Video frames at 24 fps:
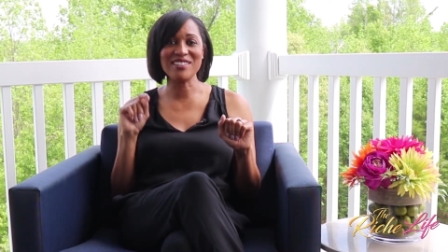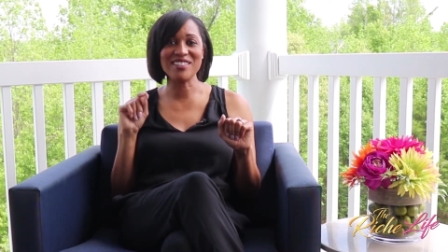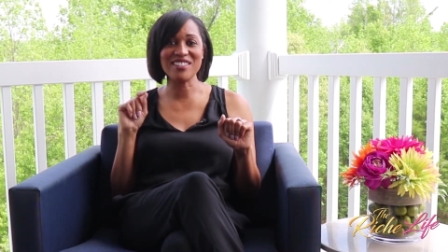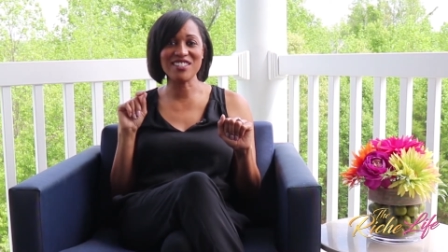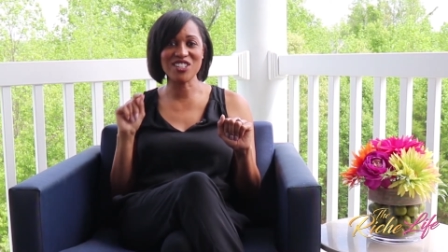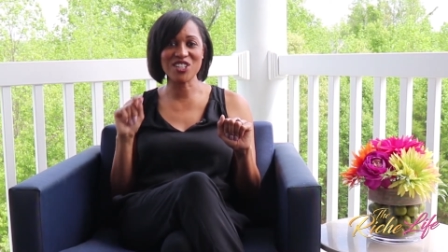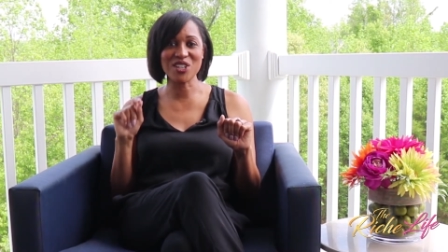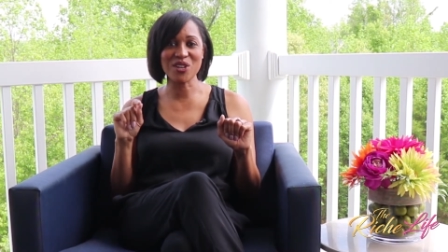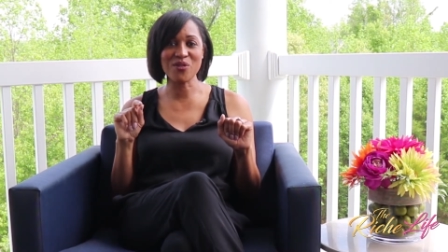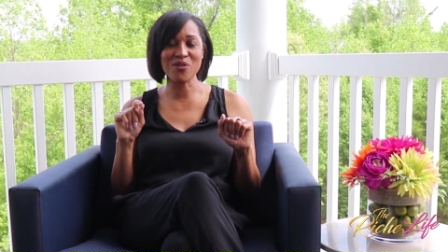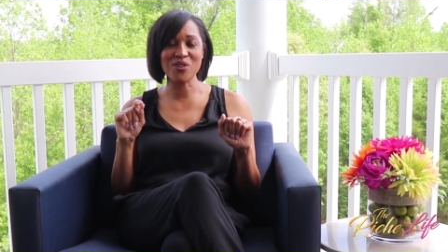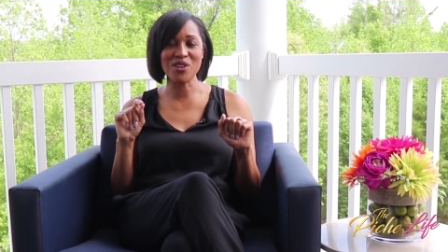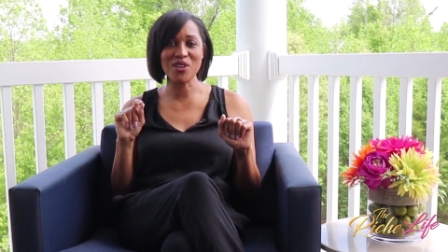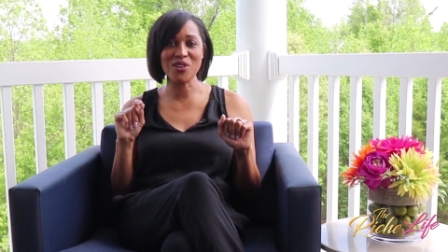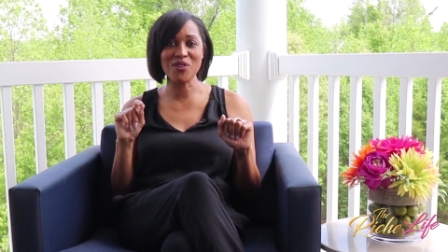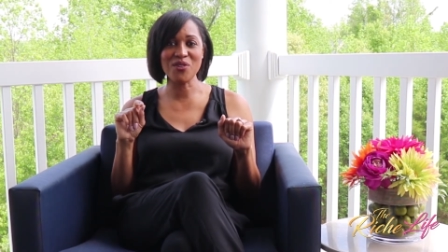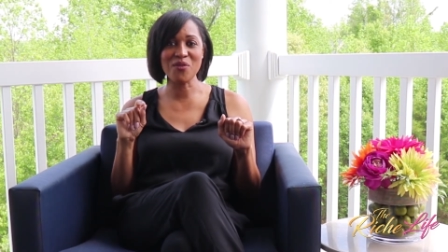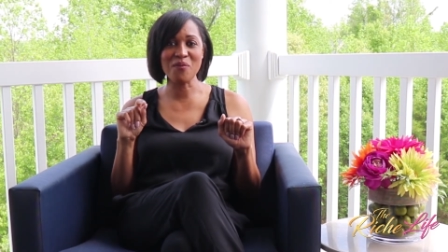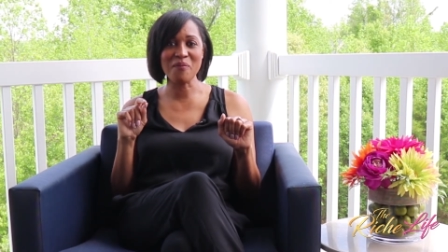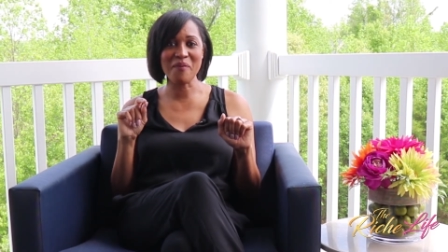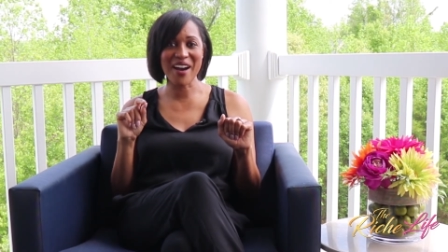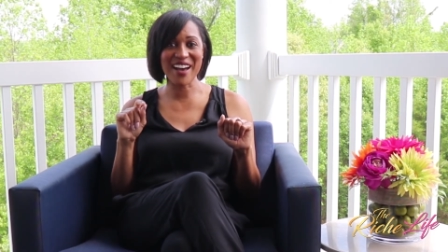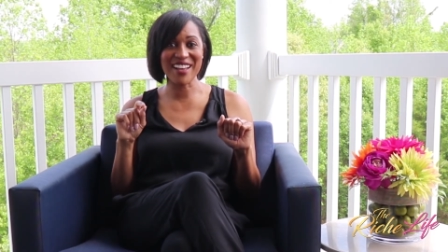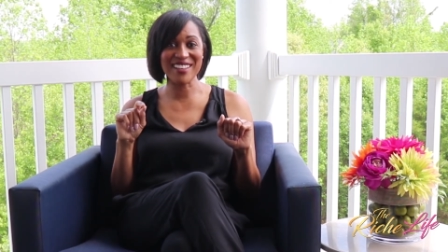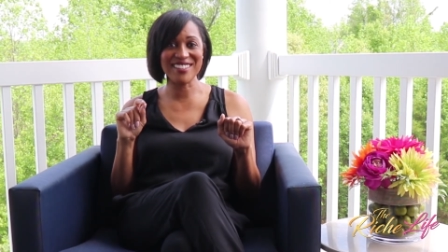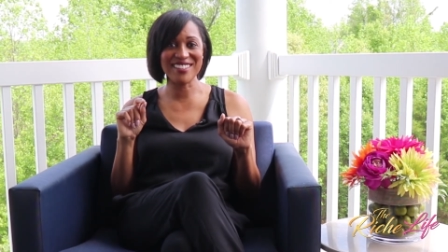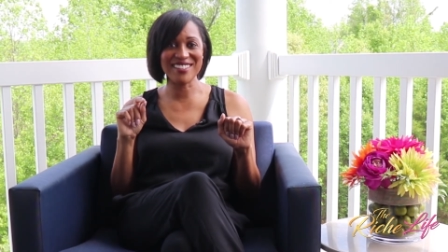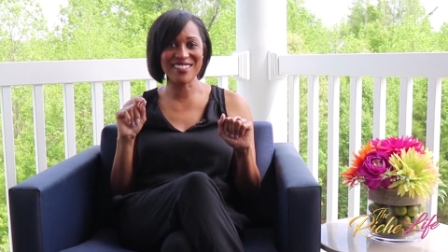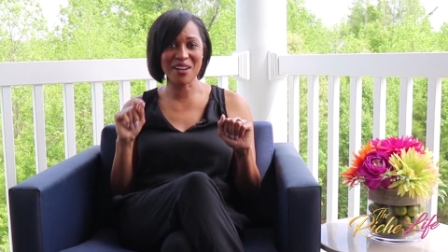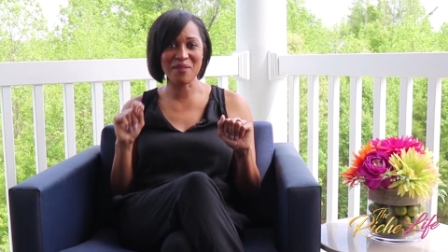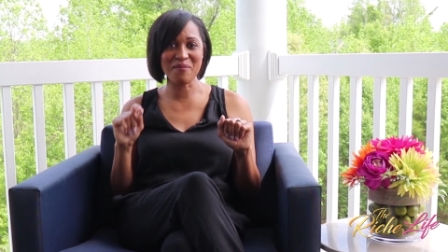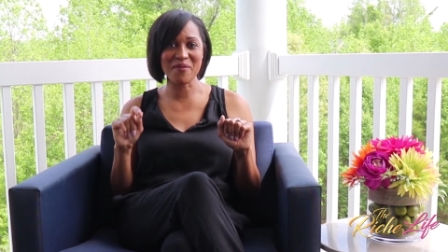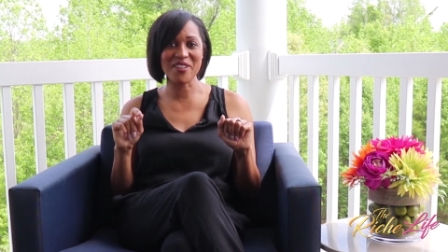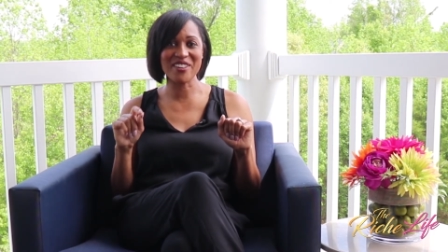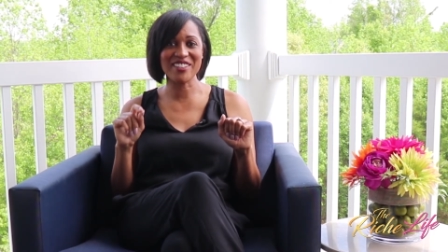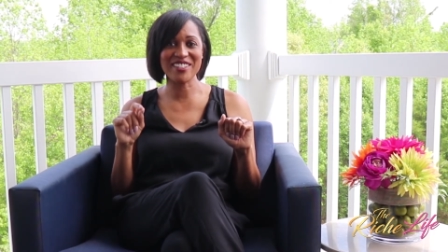to show you my
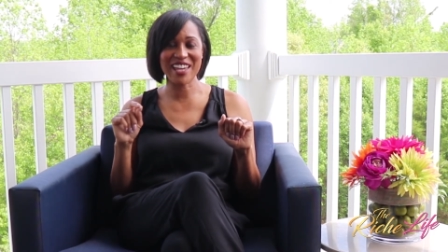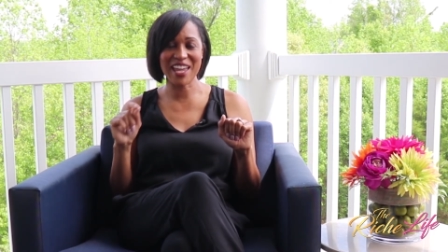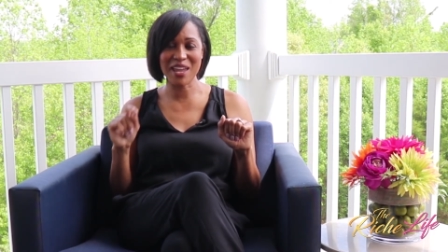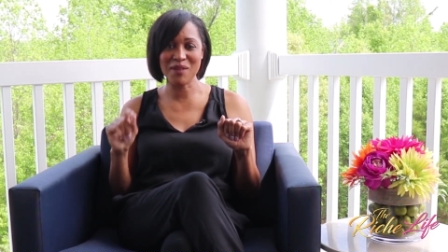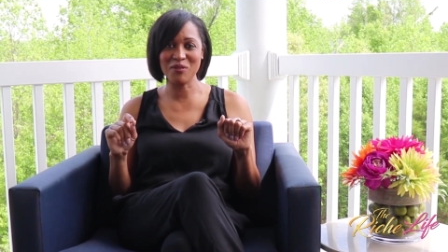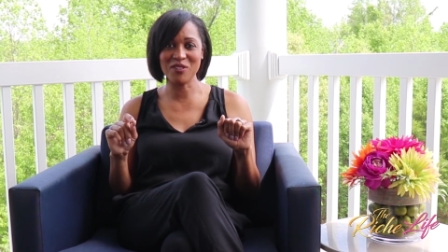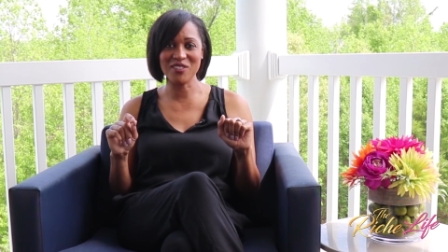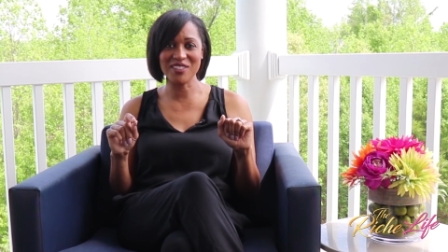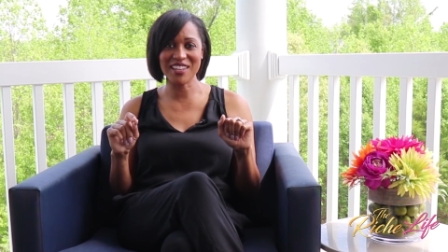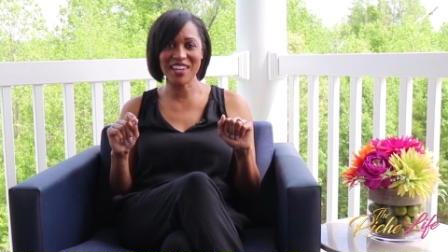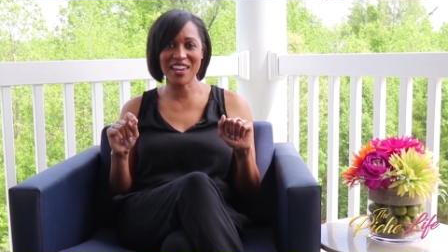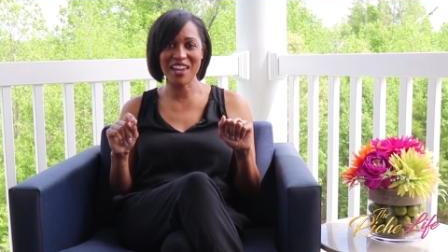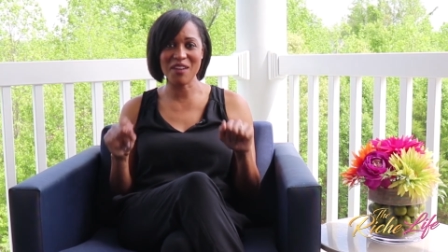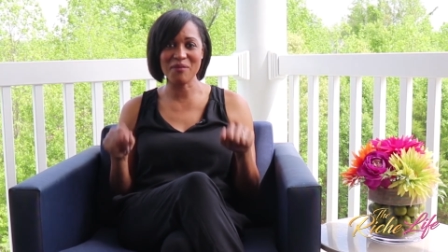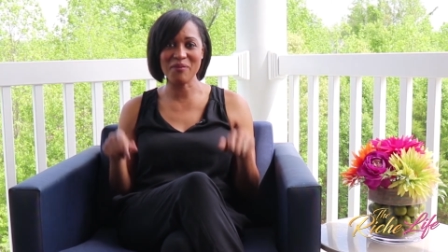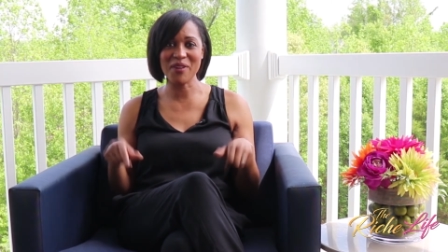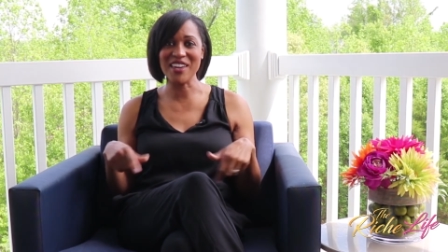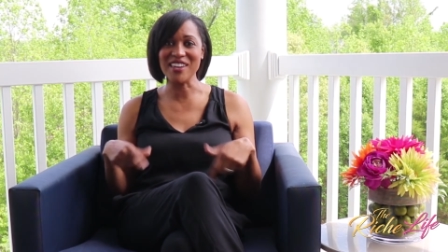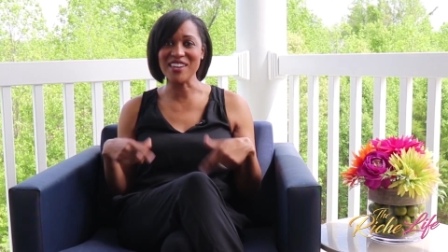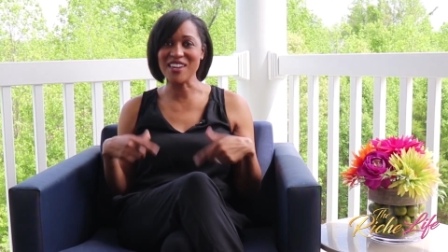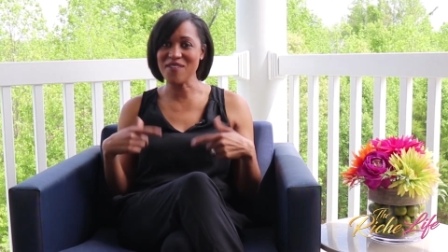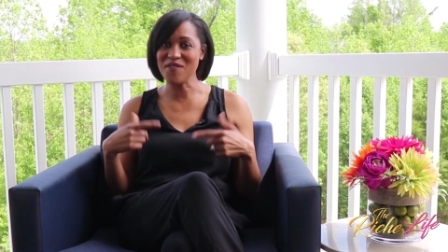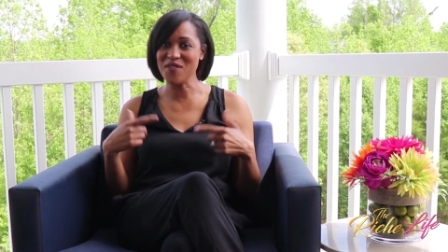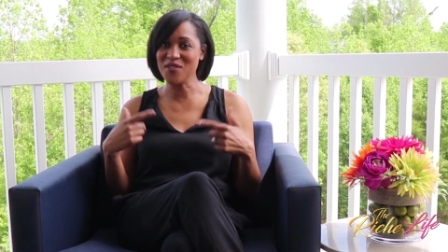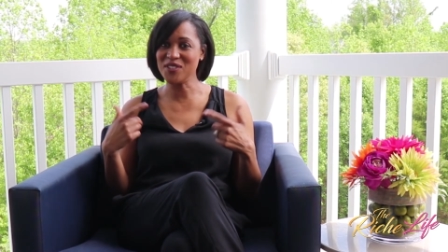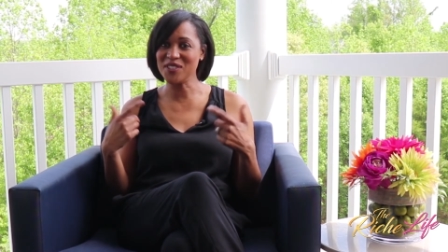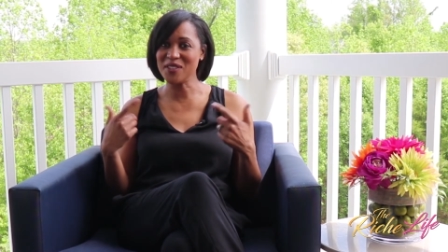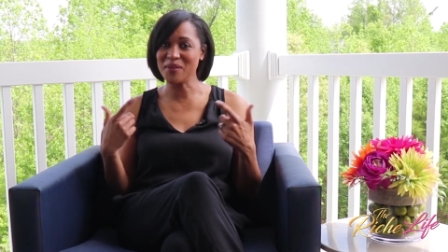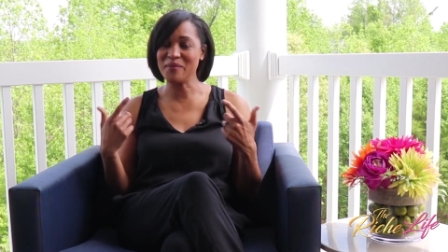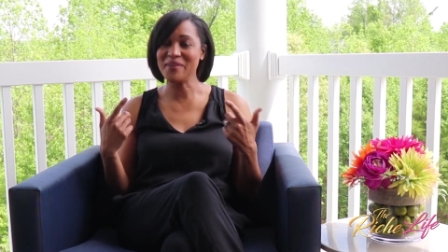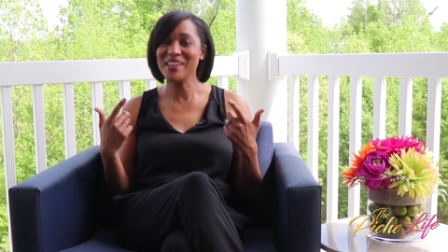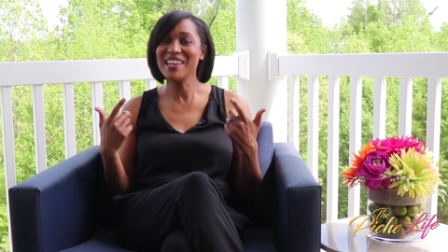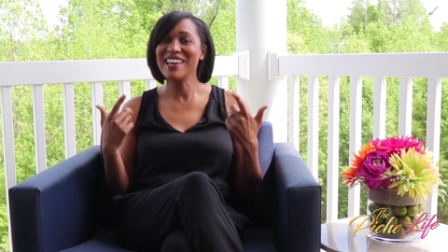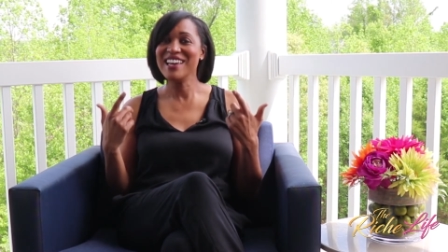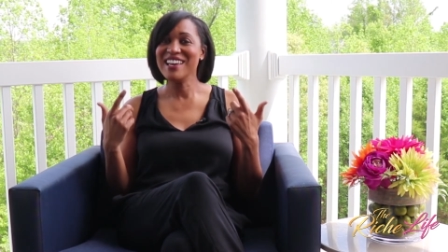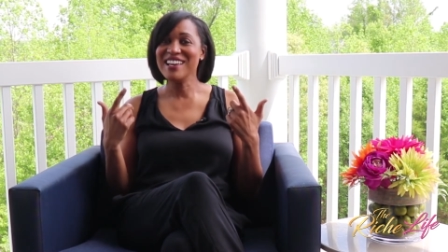summer tablescape and give you
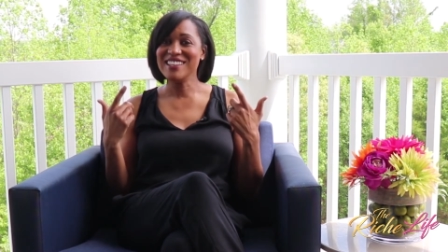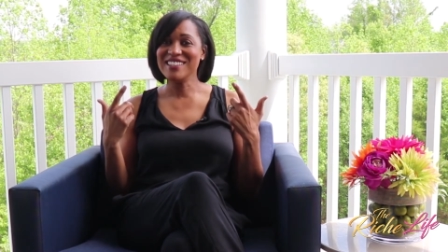some